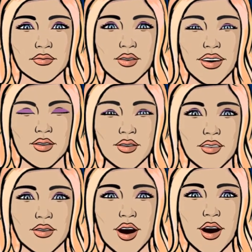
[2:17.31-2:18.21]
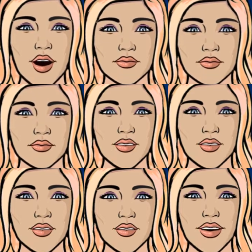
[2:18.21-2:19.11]
Until next time,
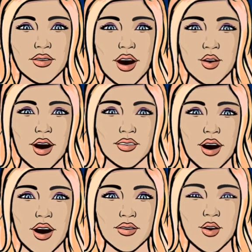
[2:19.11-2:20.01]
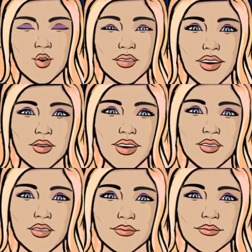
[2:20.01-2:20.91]
this has been Lyra Scout for
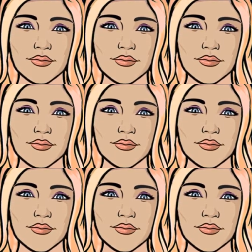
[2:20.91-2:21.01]
Wikivids.